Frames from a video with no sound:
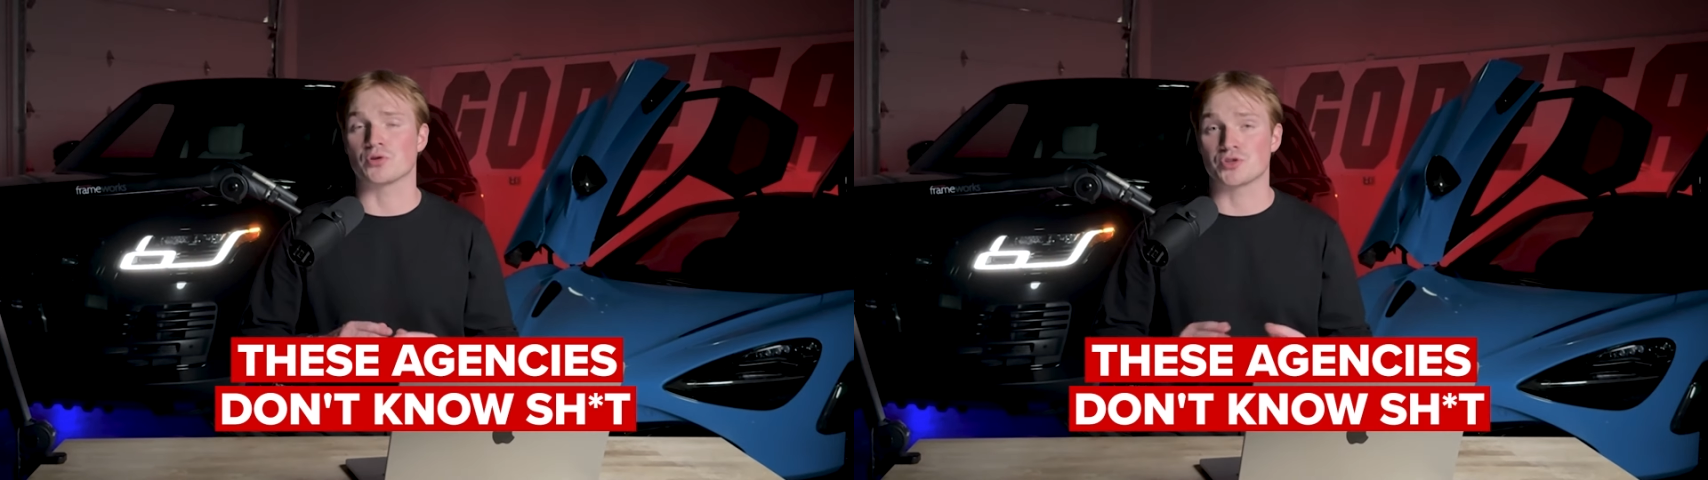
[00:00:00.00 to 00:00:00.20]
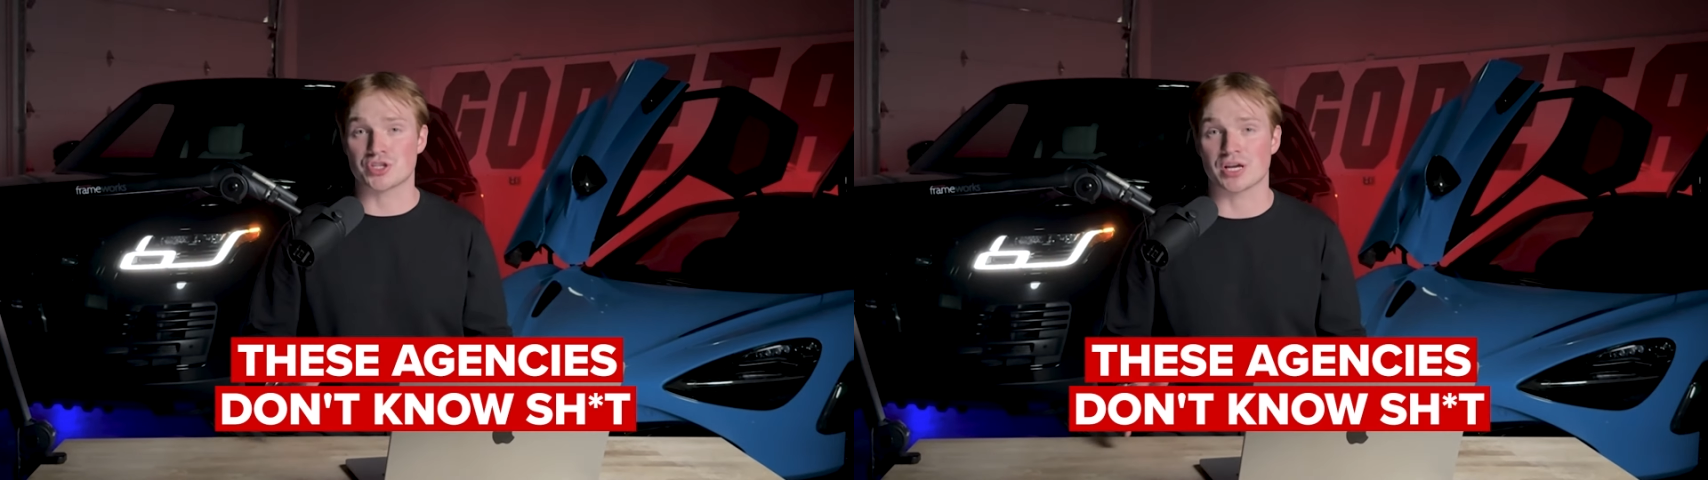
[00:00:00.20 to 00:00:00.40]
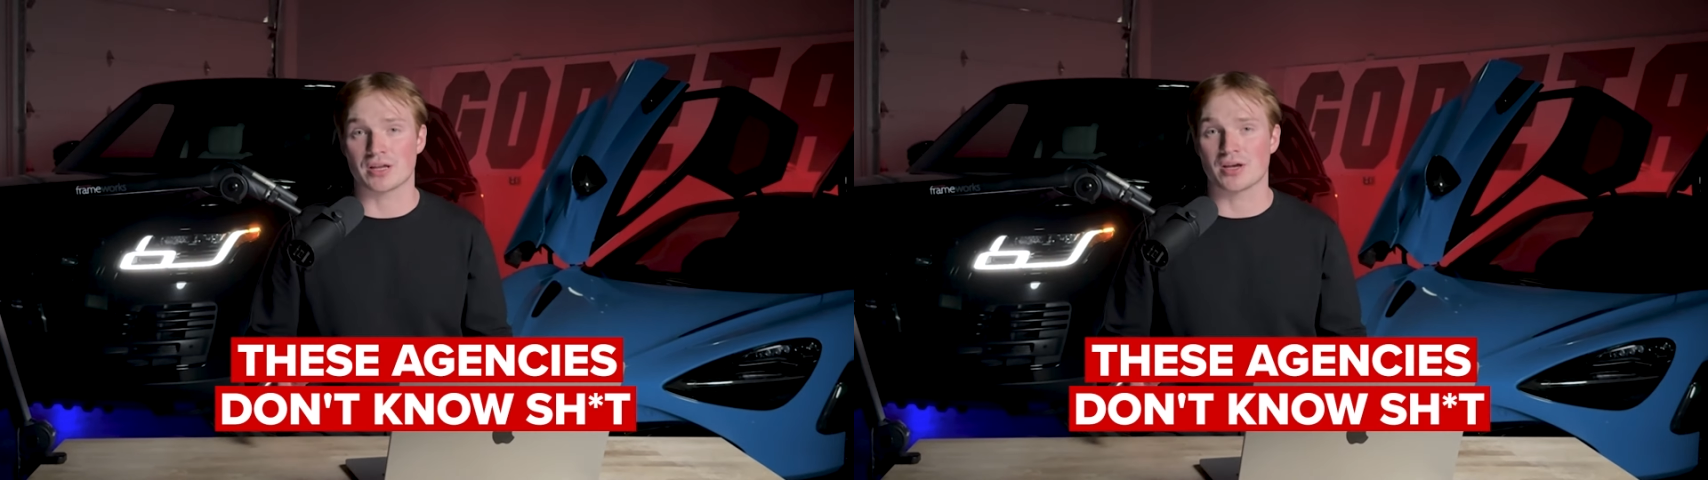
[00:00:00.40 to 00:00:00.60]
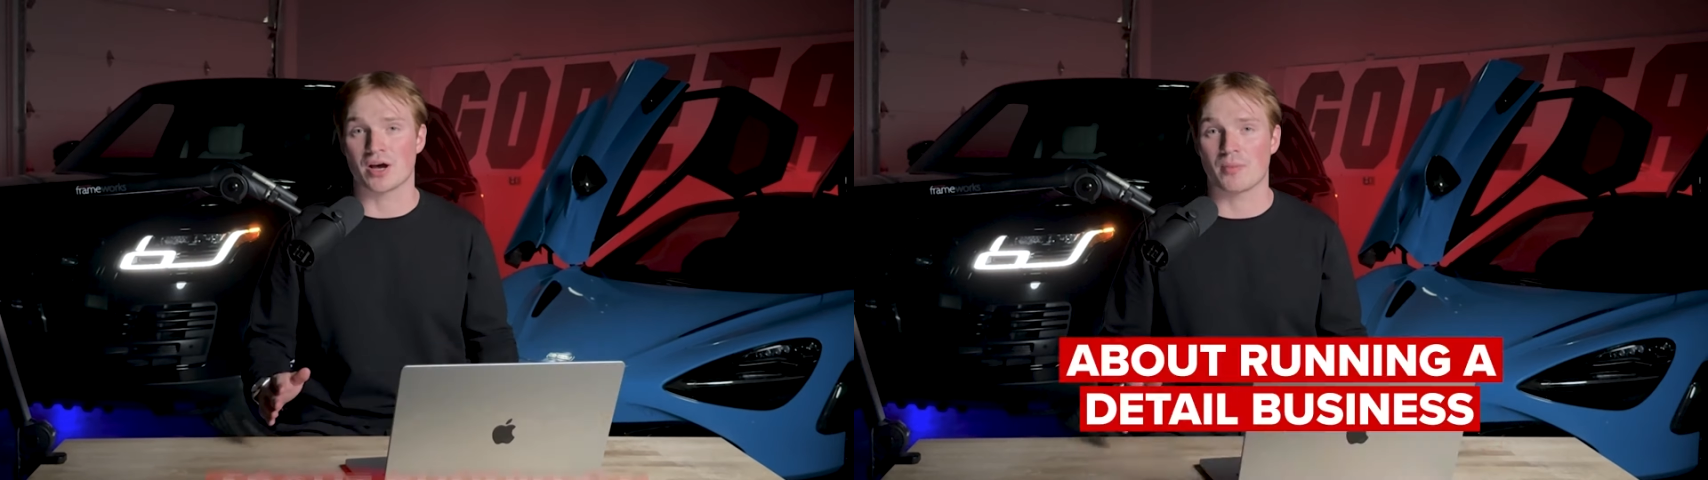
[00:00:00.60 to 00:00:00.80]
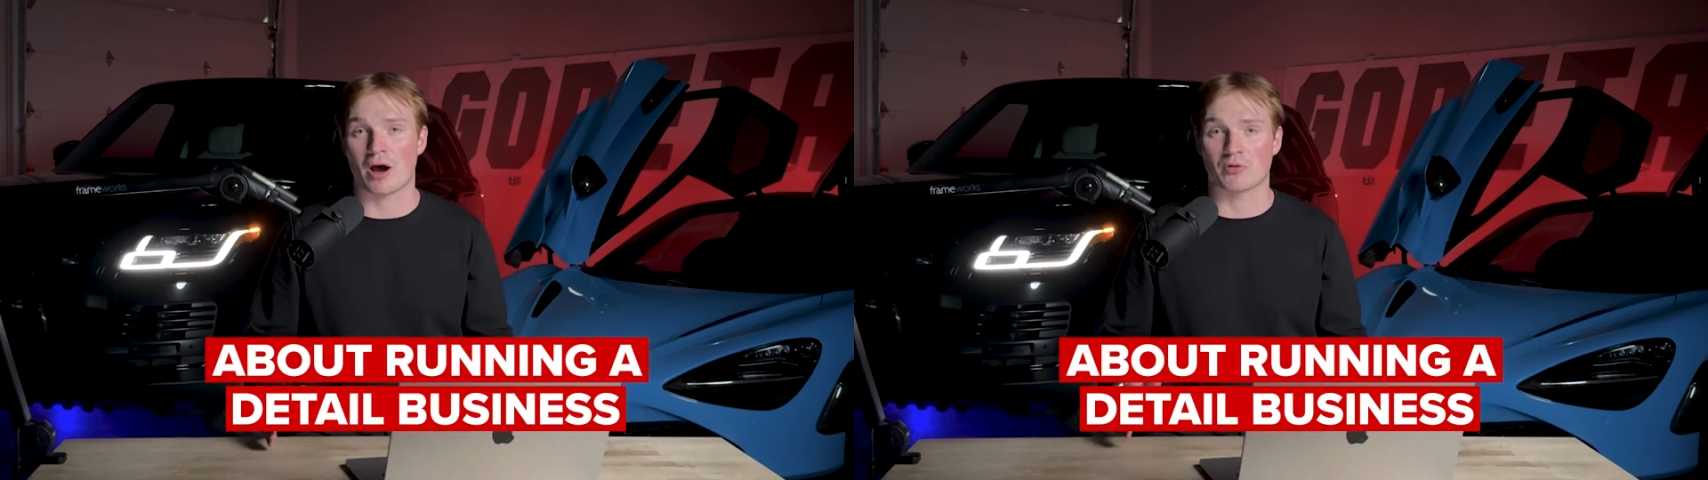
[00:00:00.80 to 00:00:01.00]
know
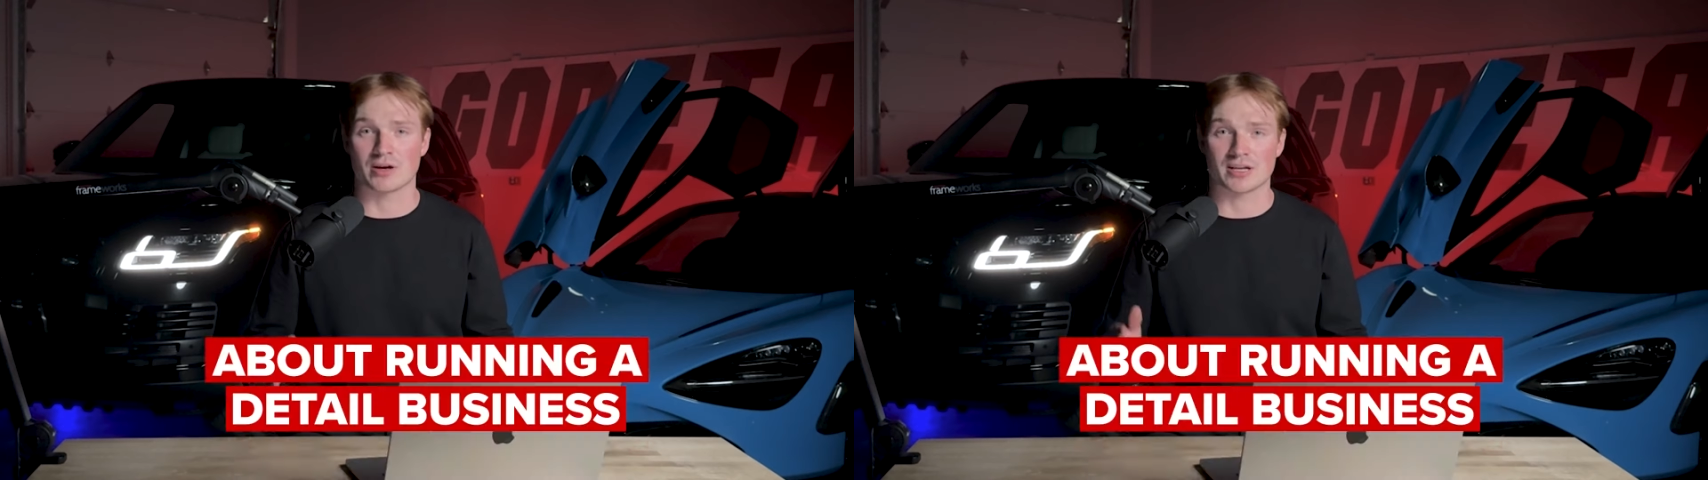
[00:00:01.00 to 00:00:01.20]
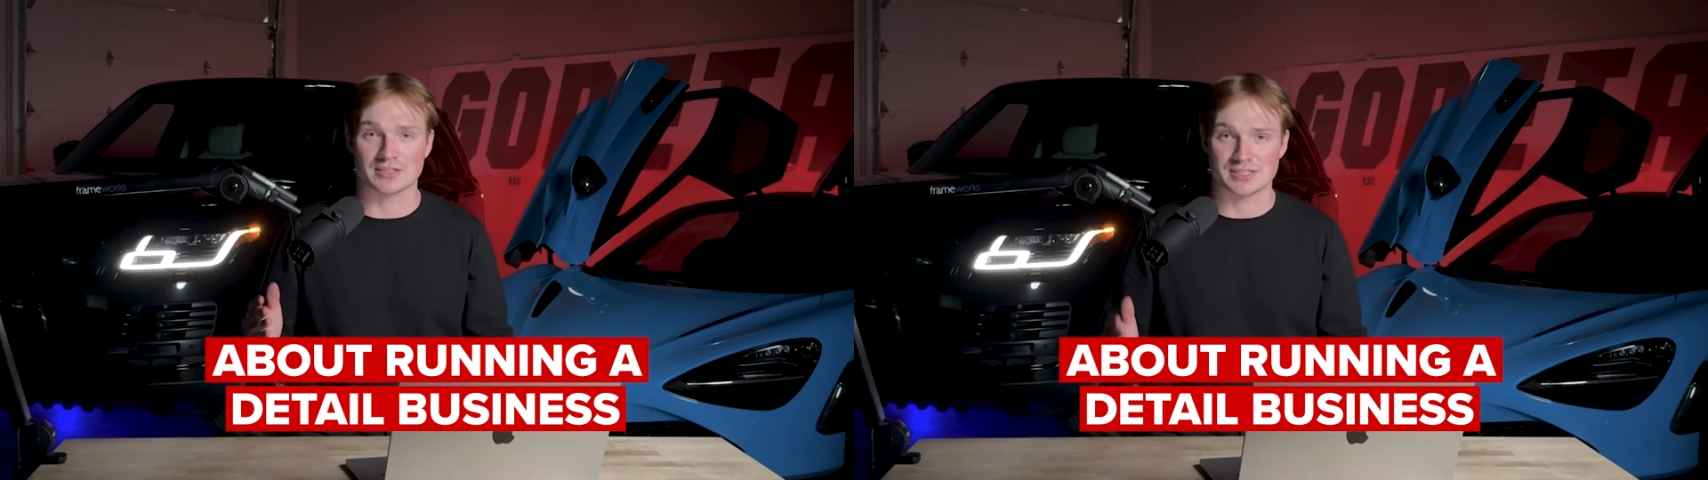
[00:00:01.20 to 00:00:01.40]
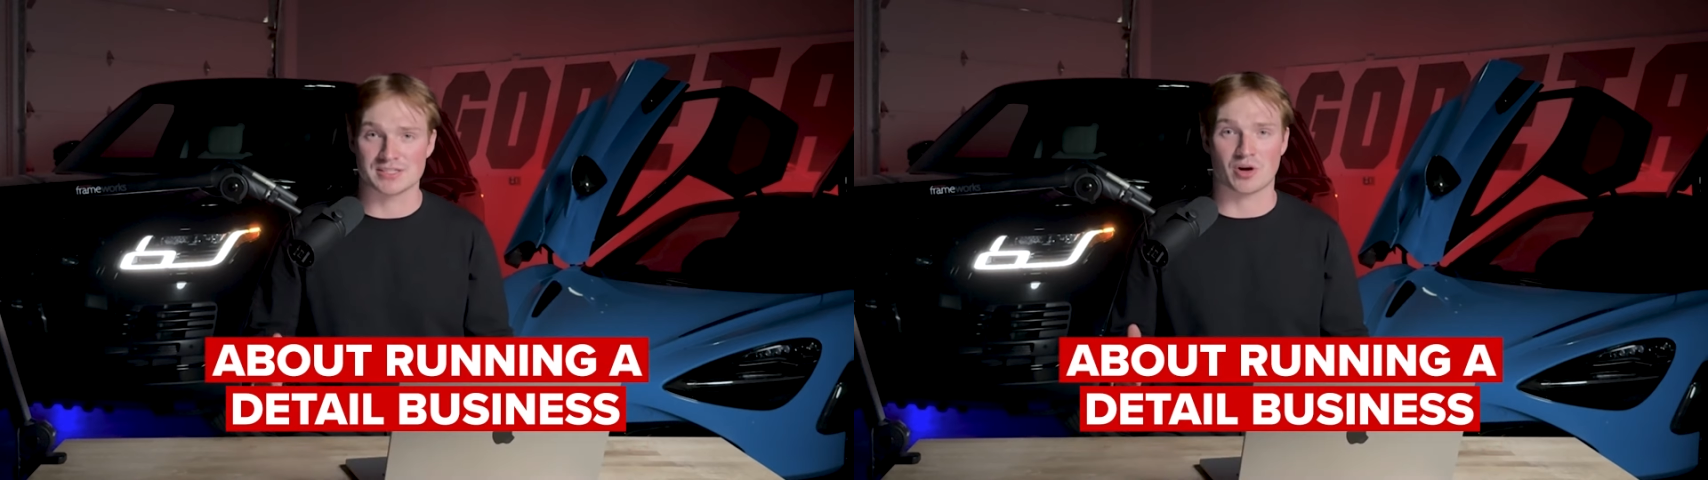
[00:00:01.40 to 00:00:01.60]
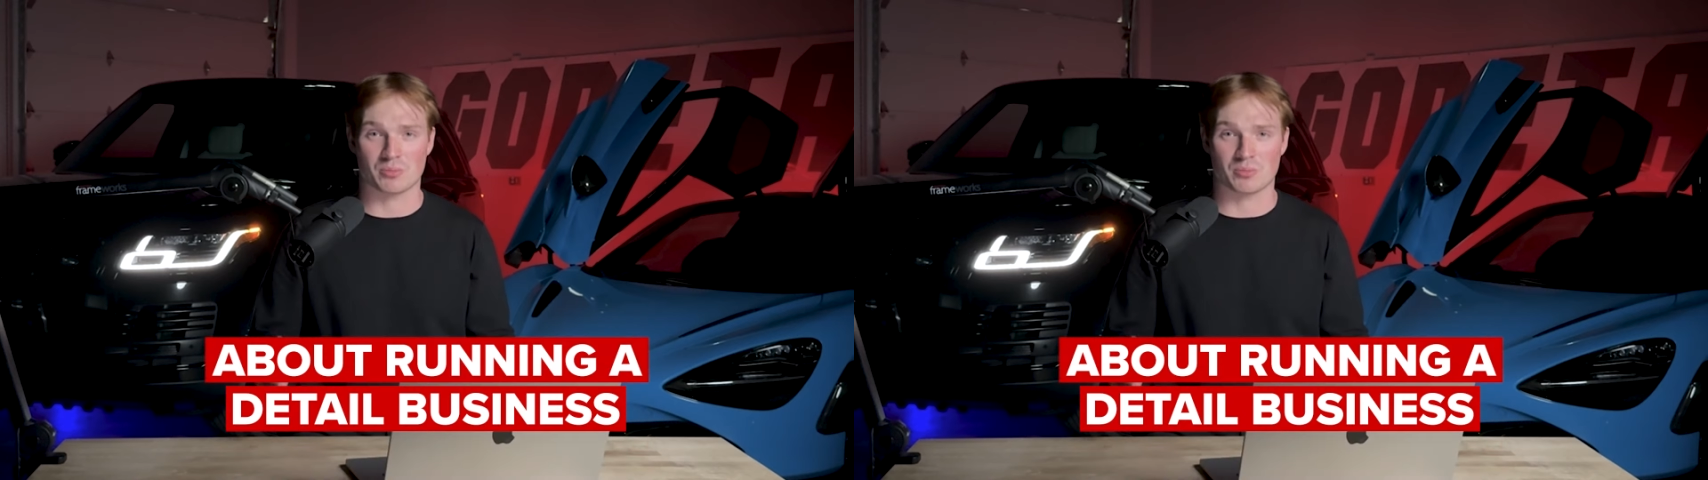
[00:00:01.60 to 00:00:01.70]
about running a detail